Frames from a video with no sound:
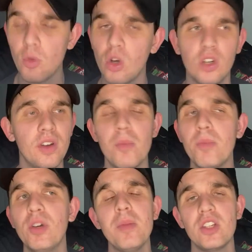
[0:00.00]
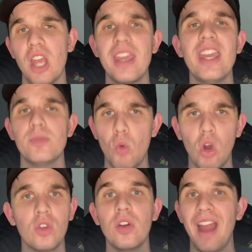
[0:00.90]
pretty much he has
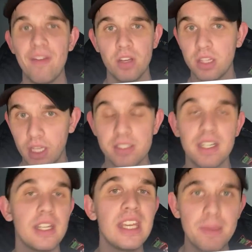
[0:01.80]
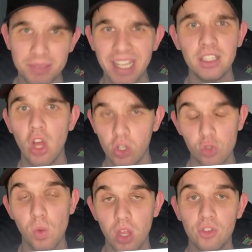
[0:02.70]
more career everything because he played longer
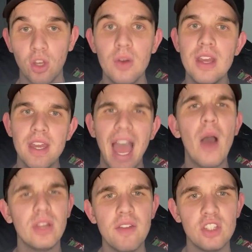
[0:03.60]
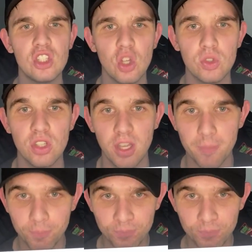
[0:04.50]
as well. So I would give it to Sosa there.